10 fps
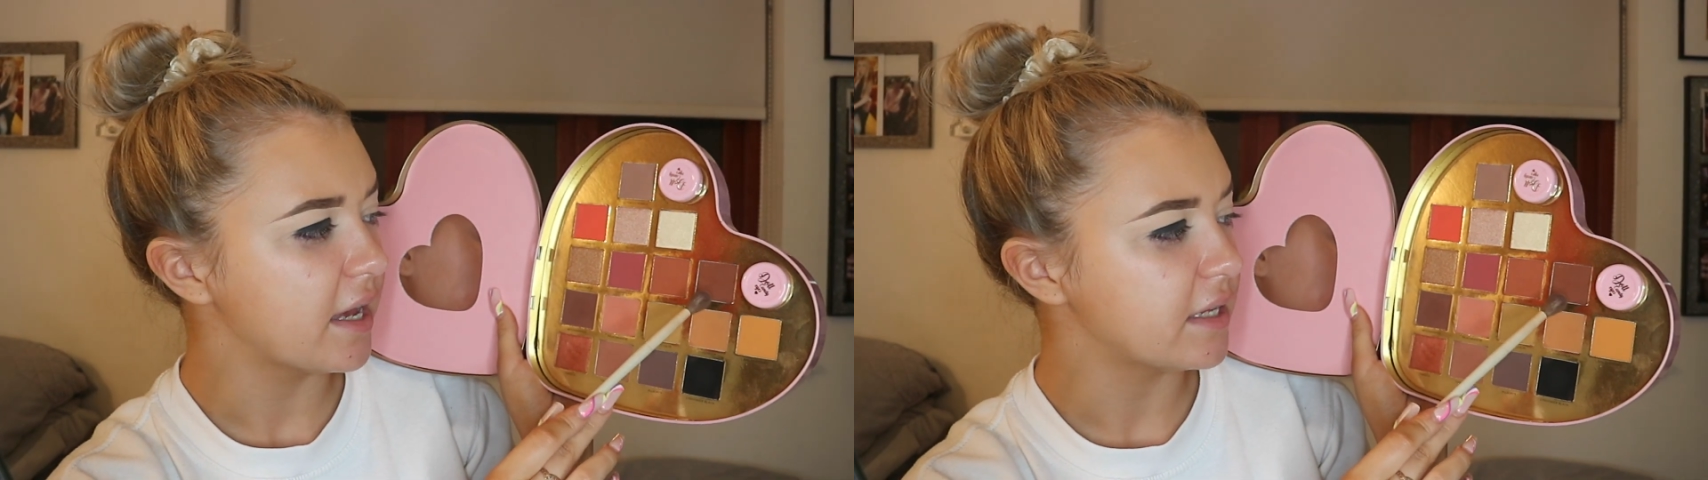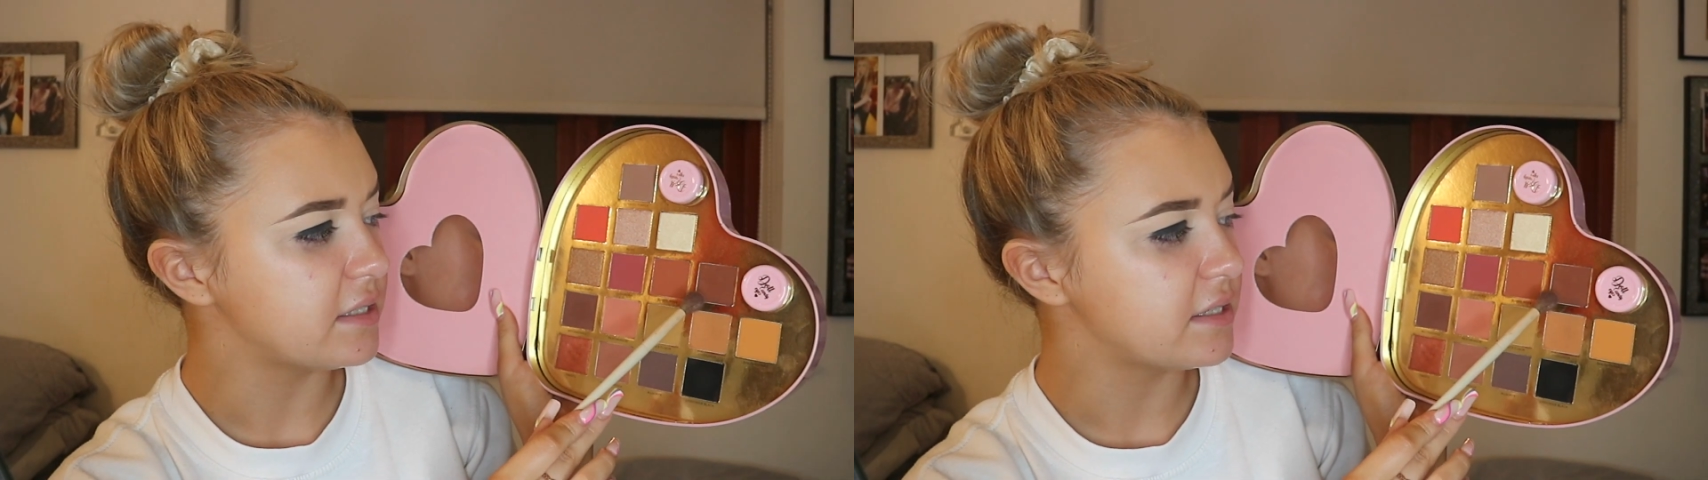
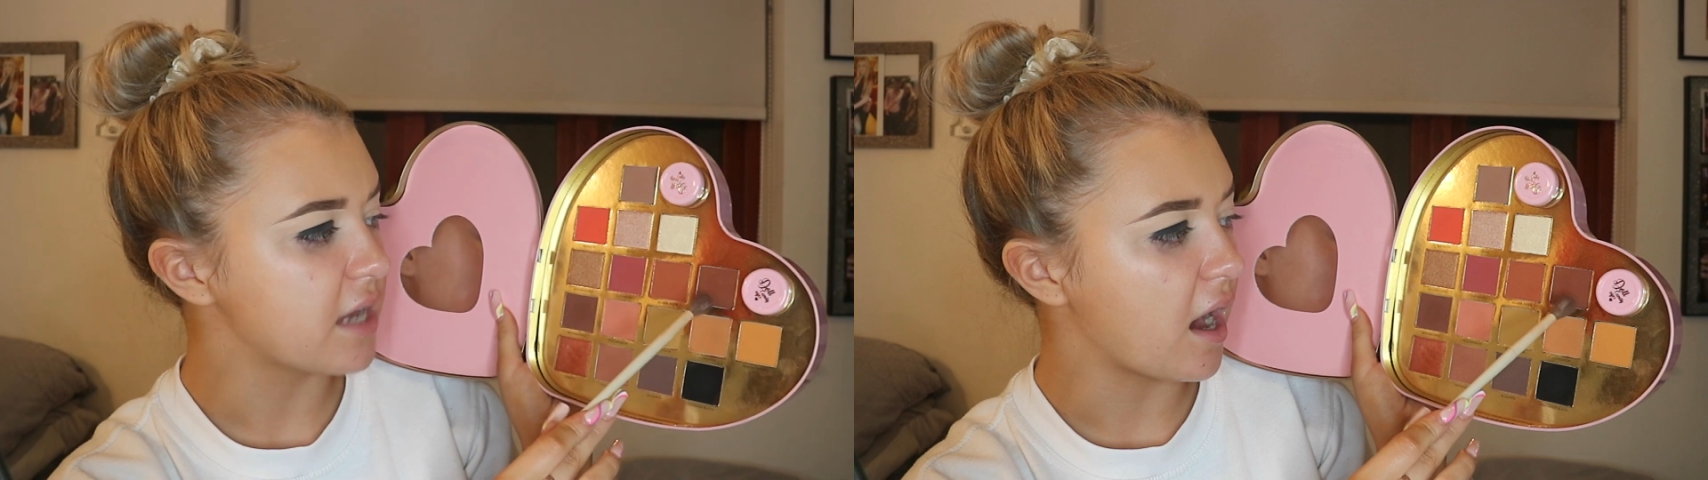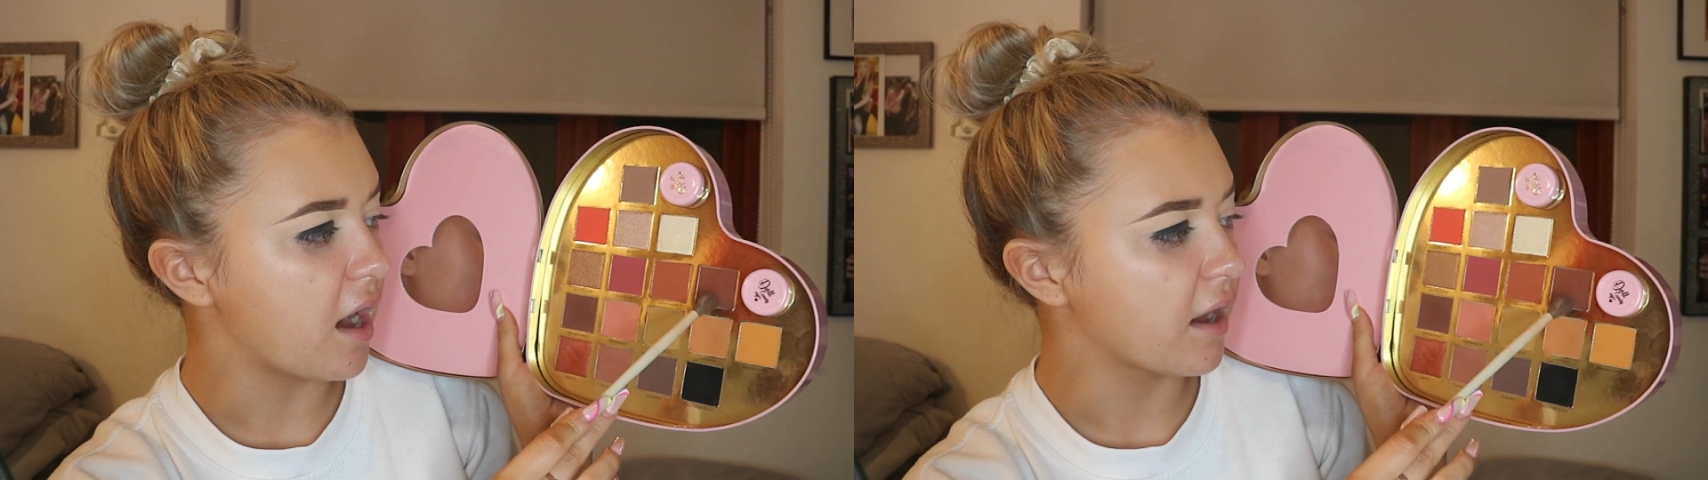a
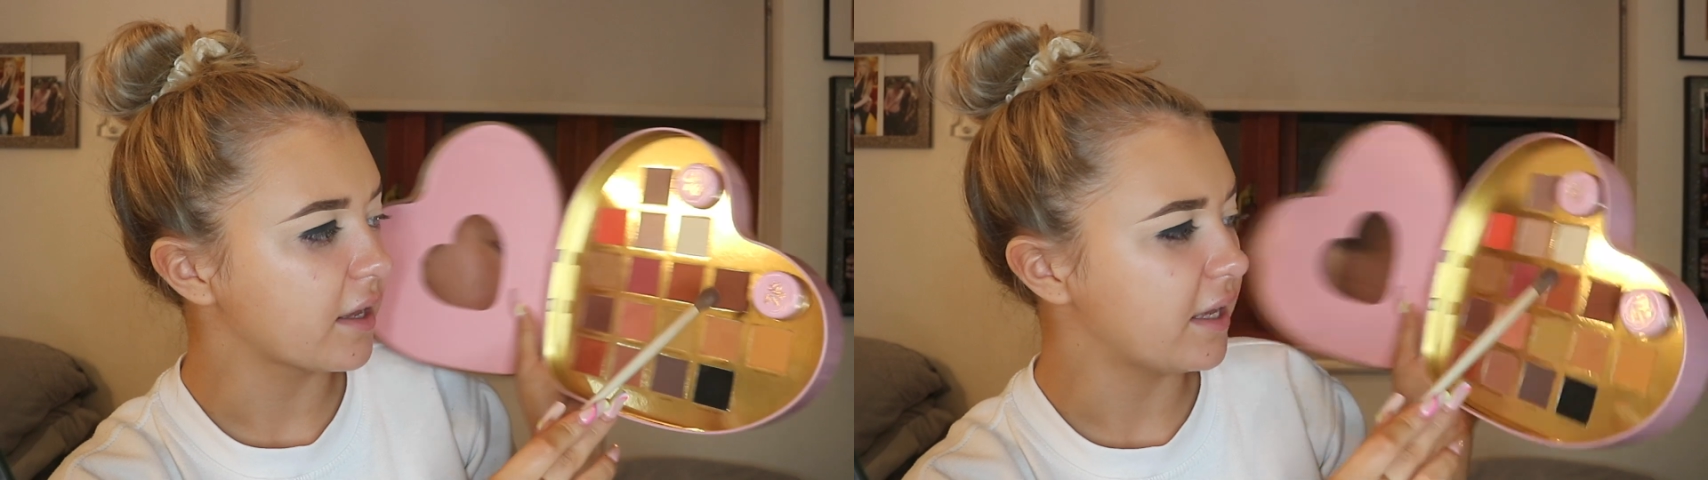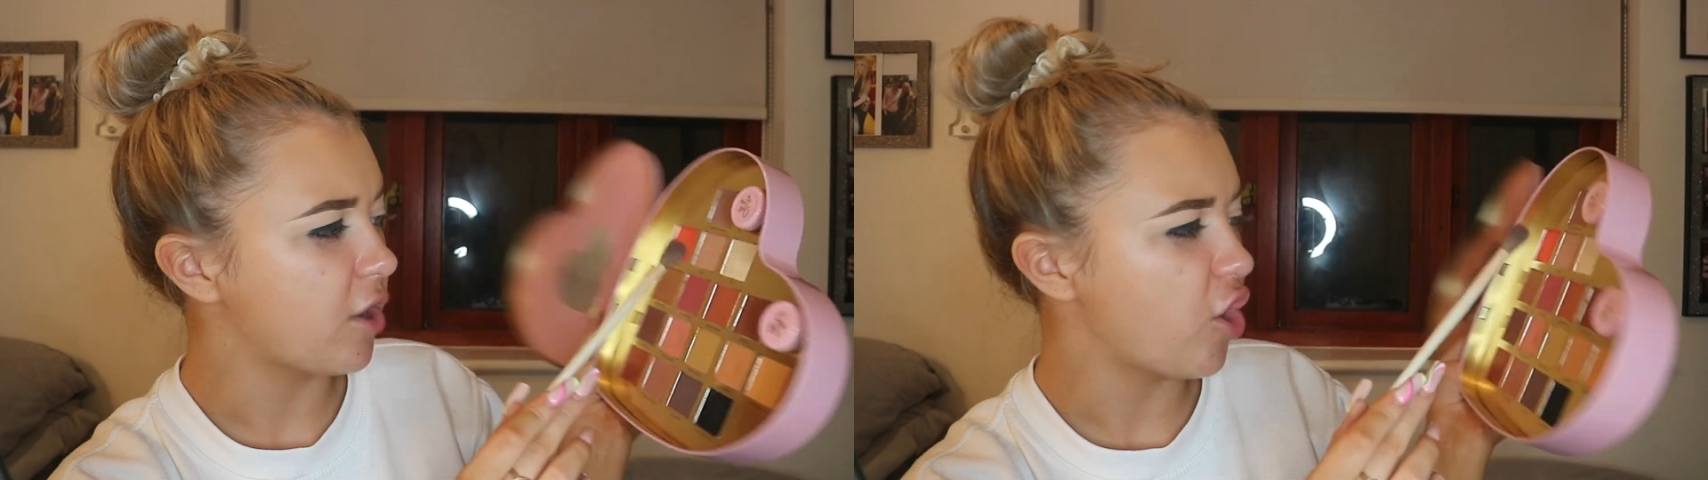darky,